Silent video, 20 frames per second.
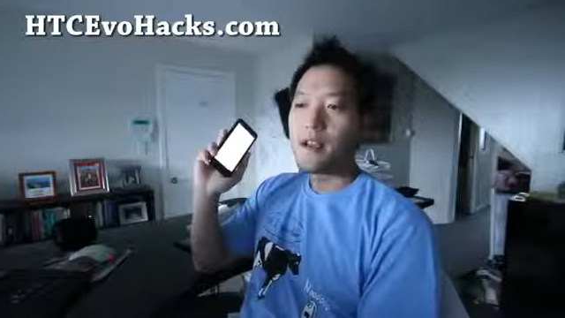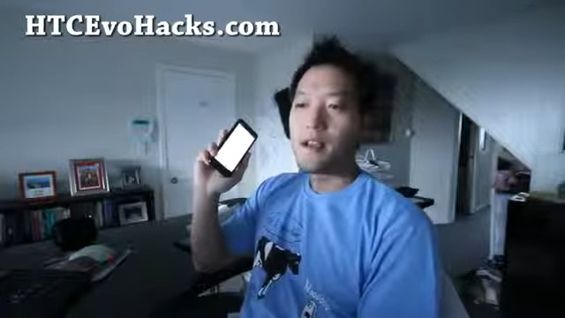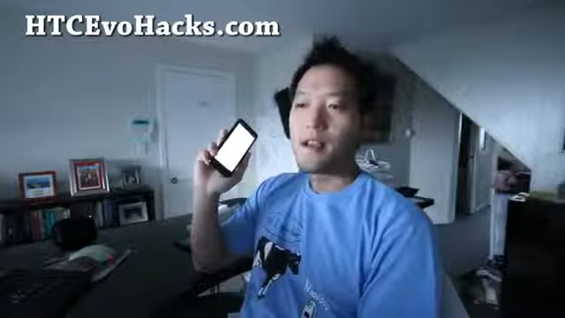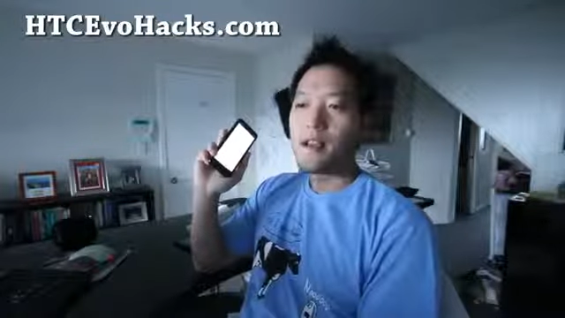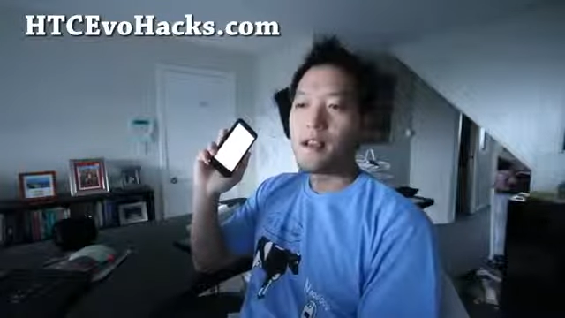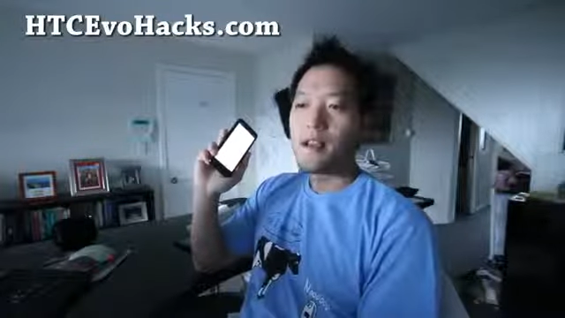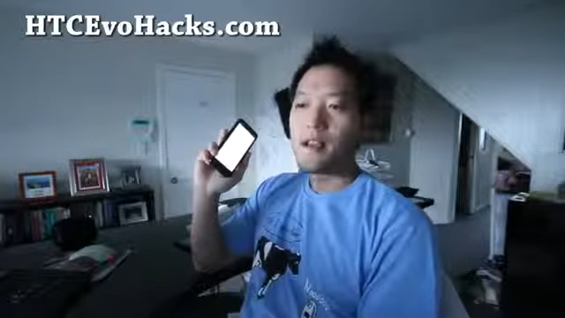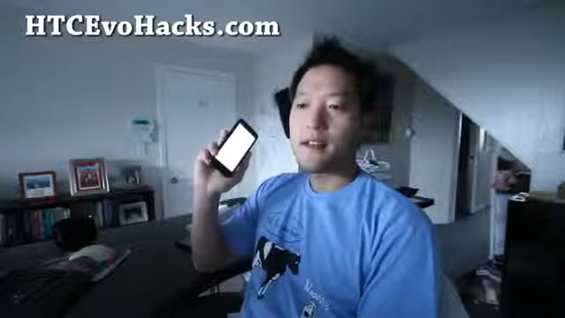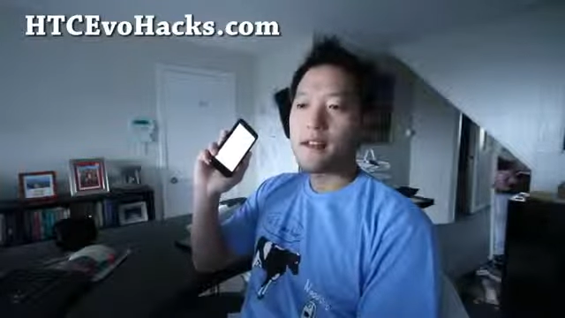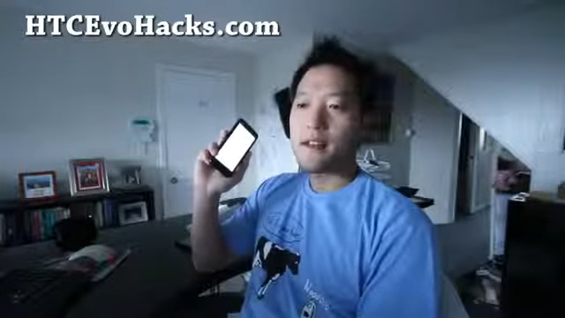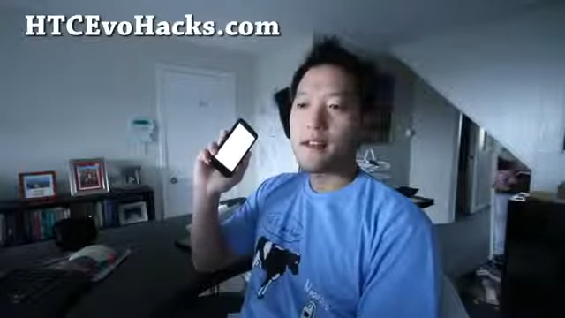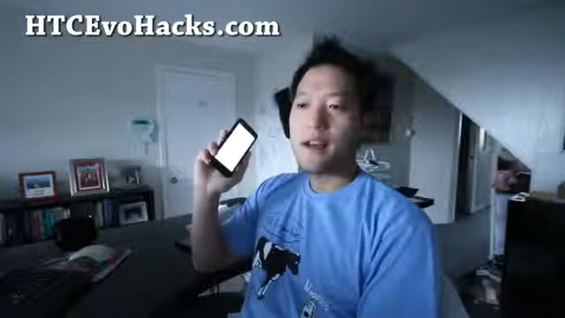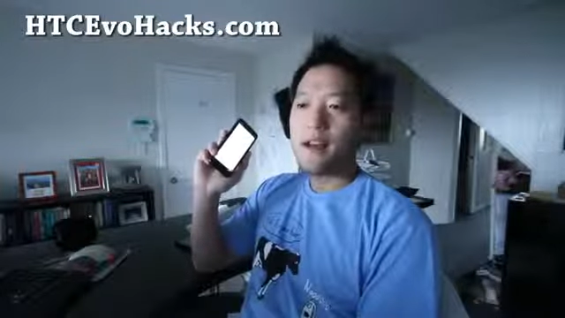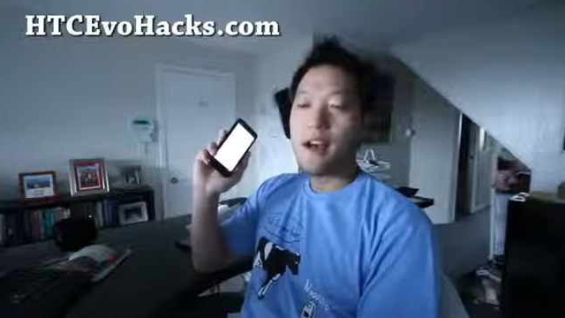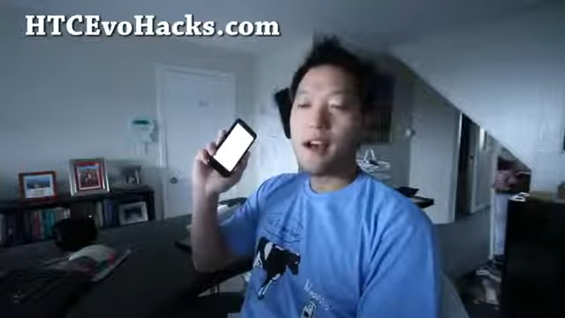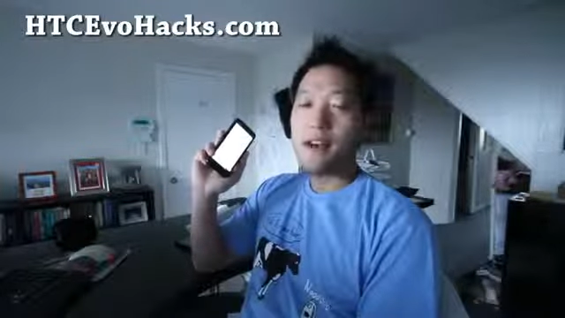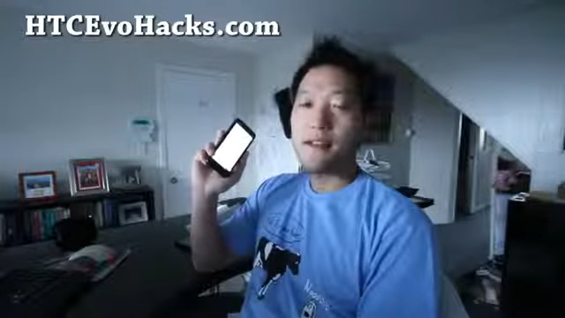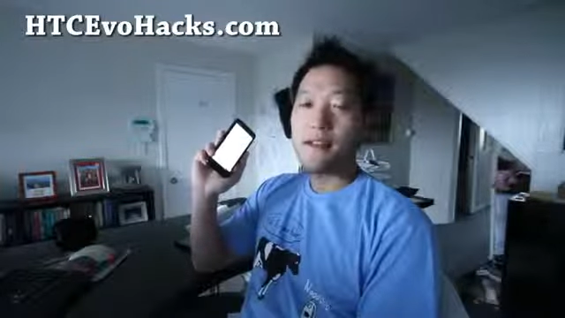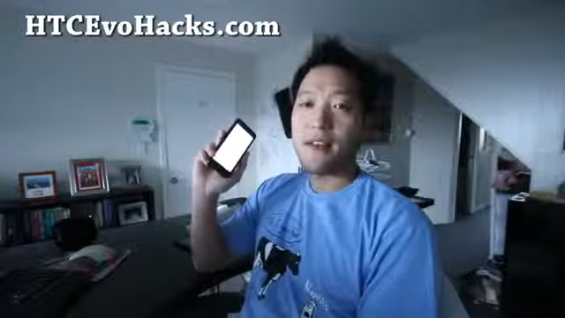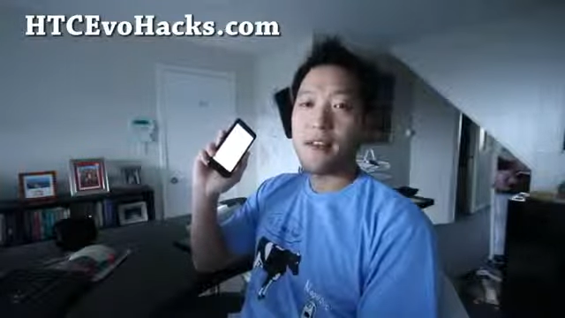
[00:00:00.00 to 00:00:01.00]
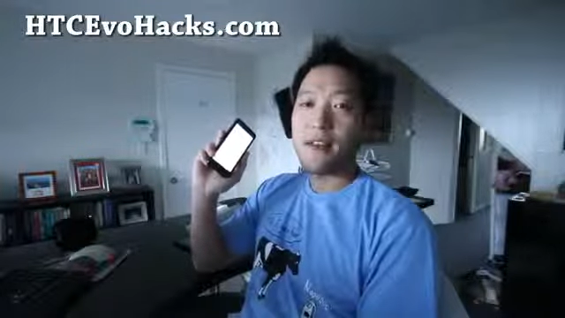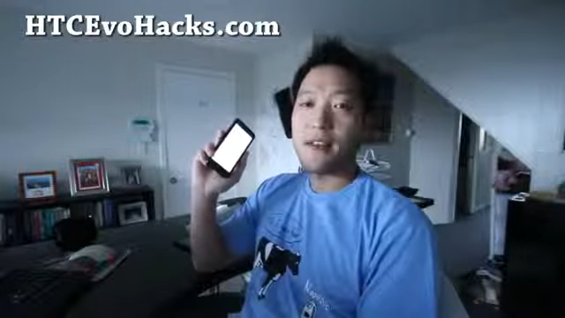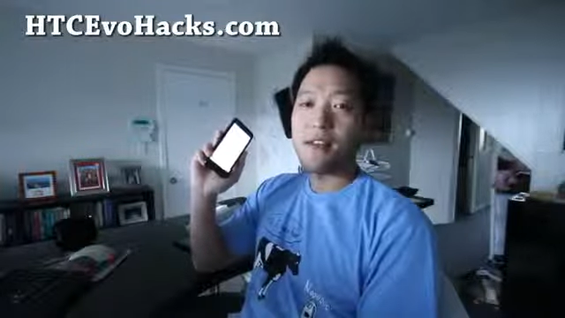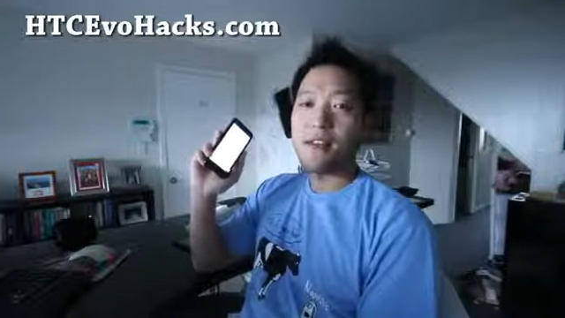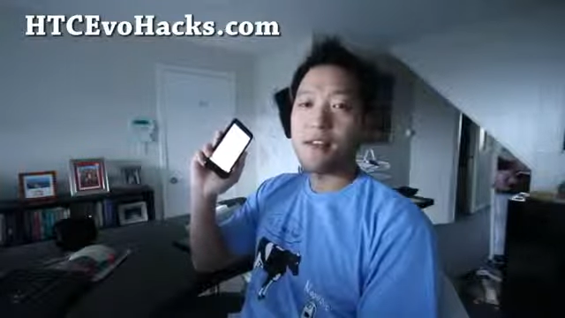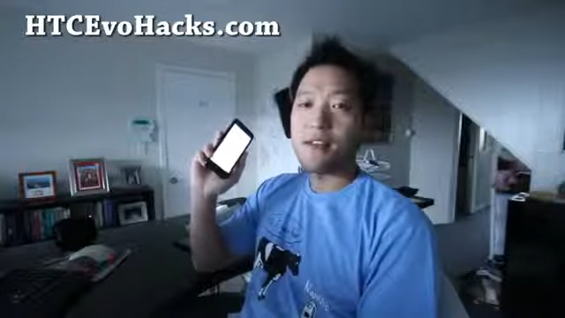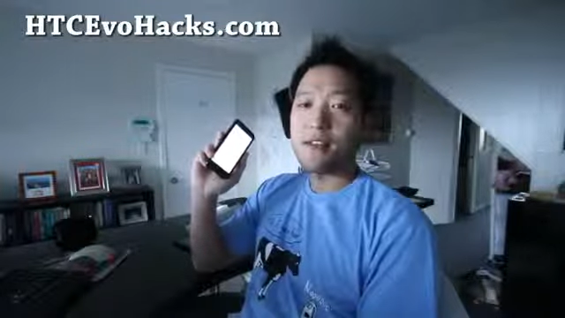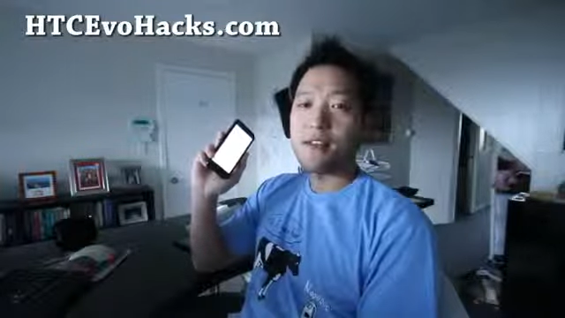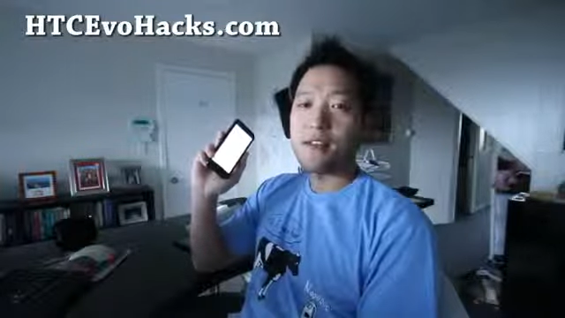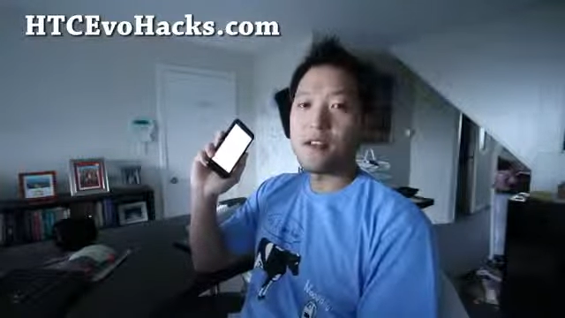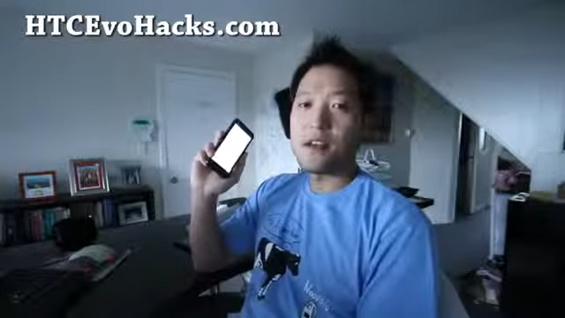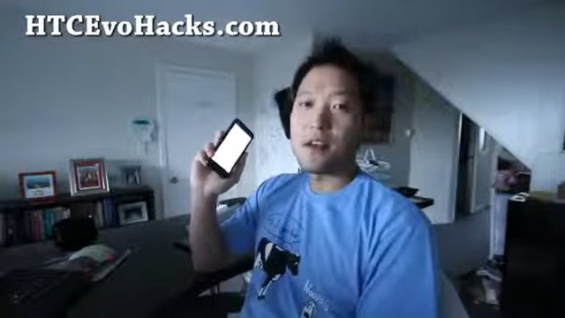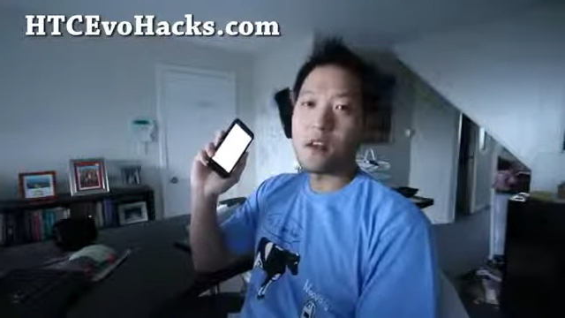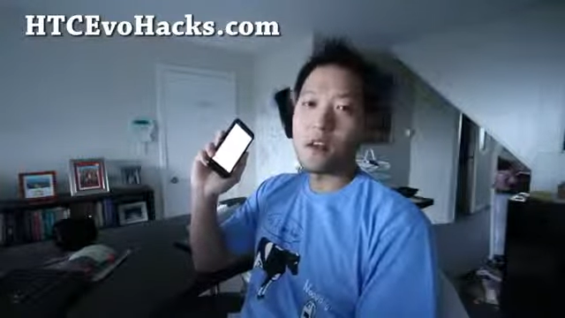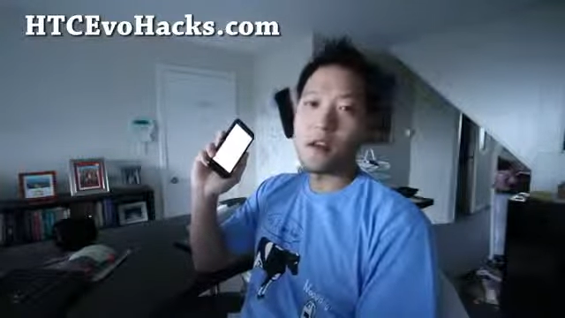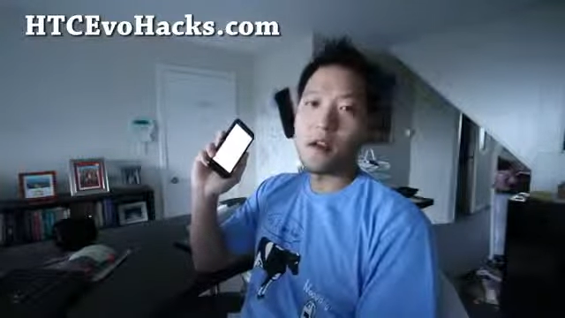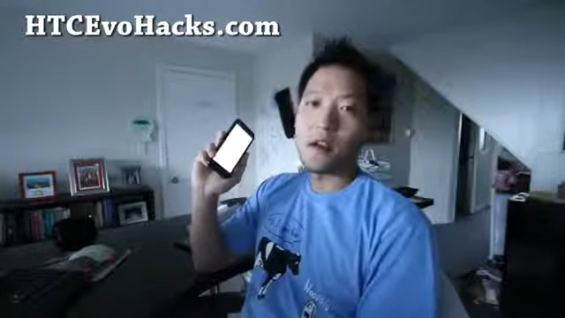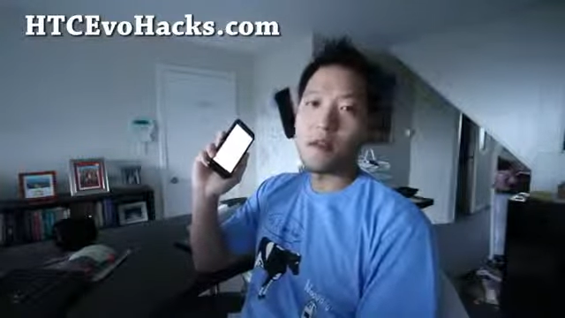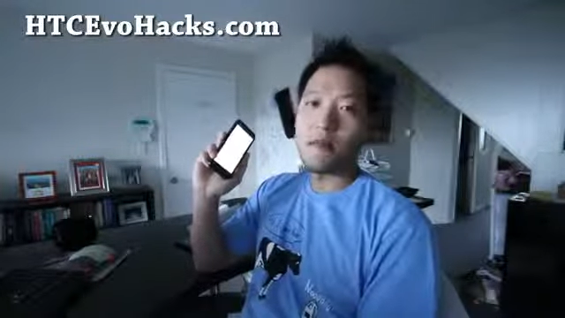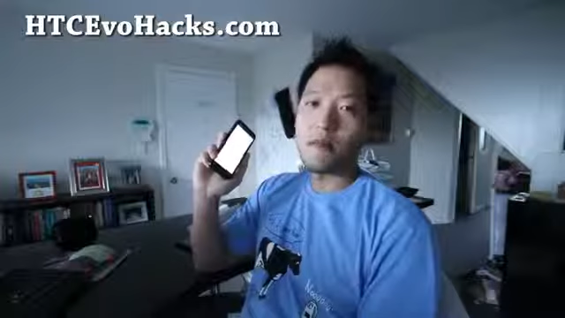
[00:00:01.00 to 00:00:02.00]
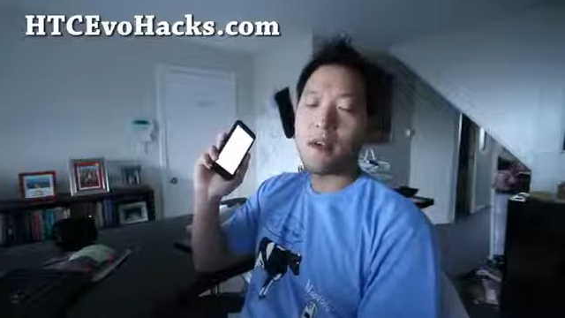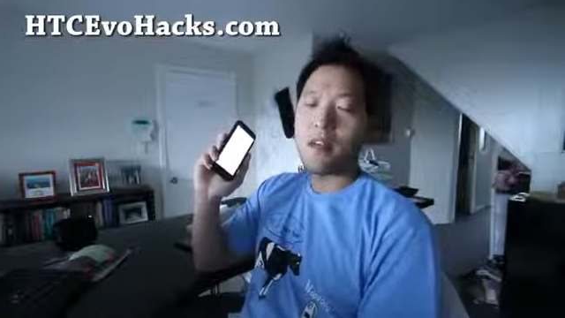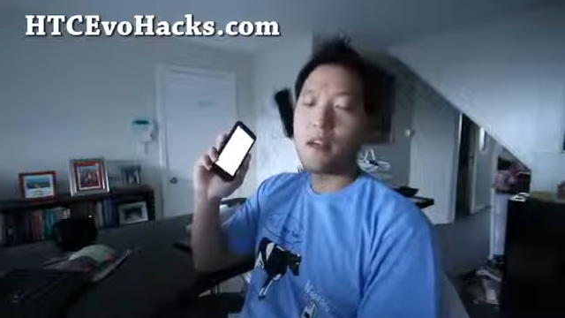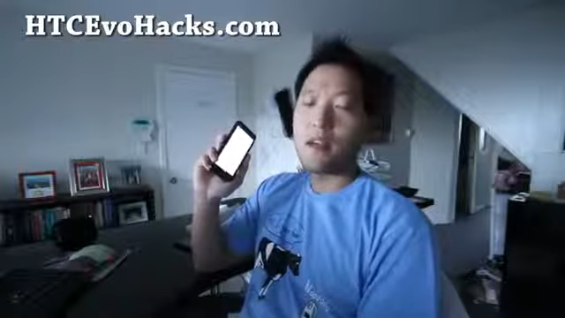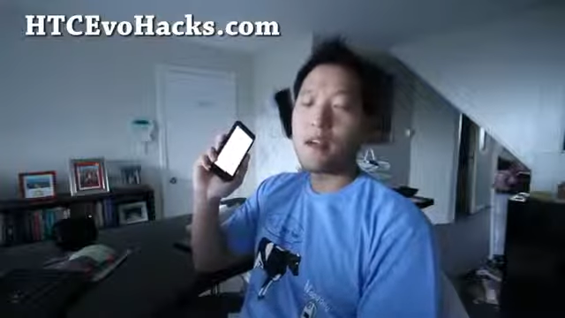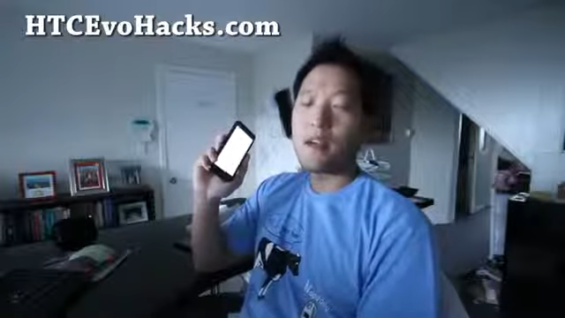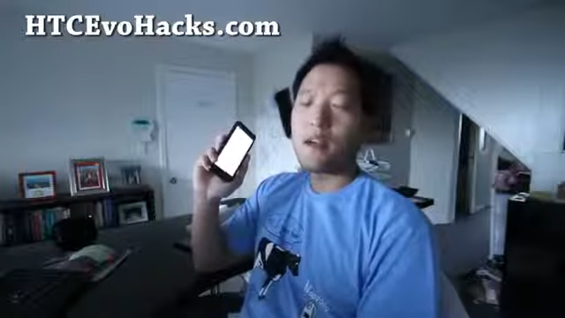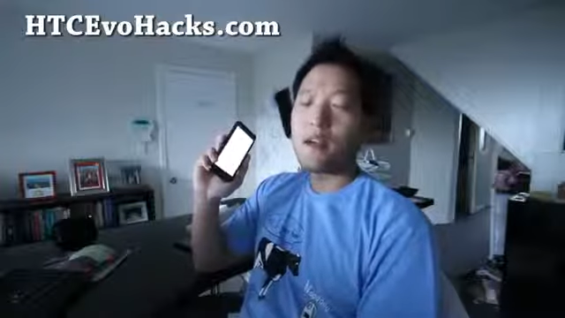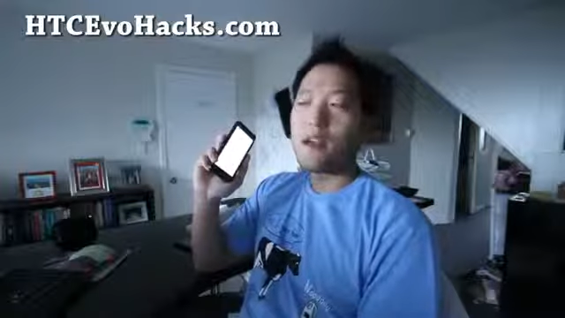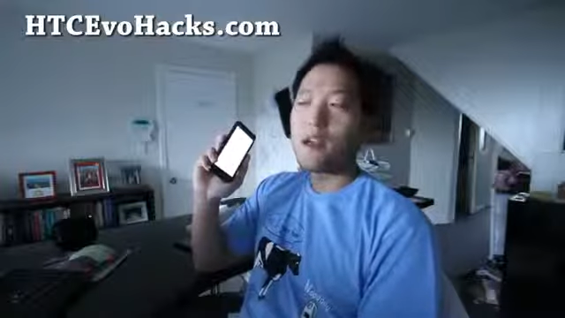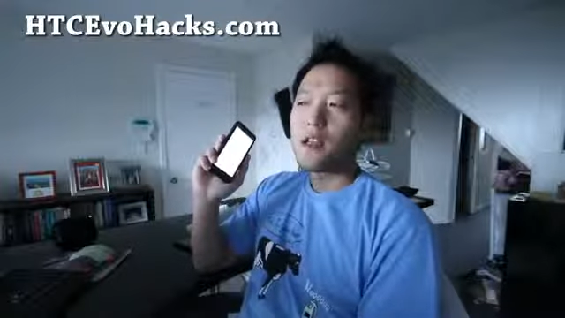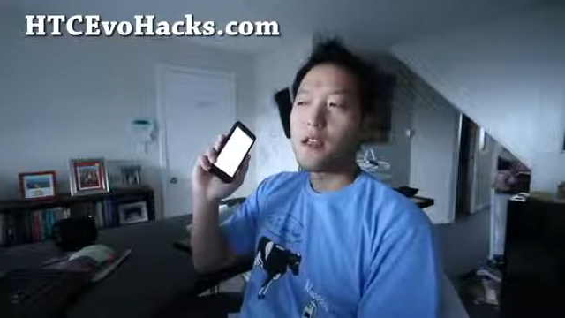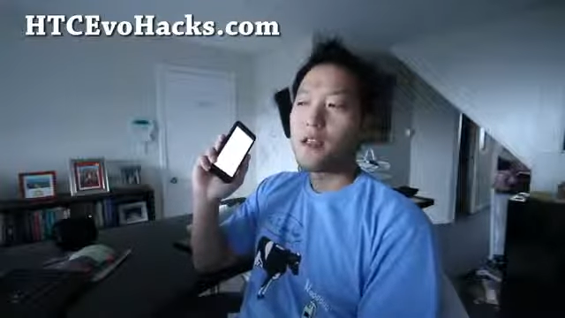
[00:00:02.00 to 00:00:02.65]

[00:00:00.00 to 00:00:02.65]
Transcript: that have HTC unlock method.